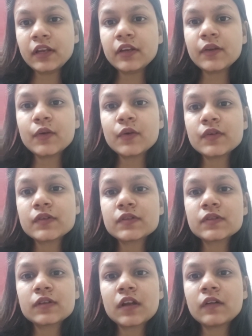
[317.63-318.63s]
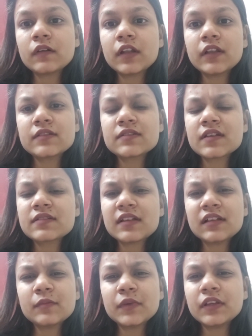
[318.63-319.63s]
and it goes to around like 6
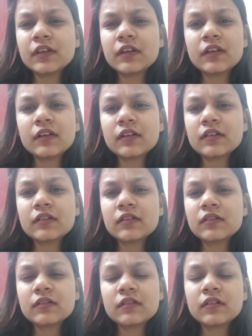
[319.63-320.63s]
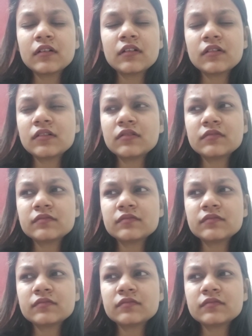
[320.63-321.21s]
LPA uh,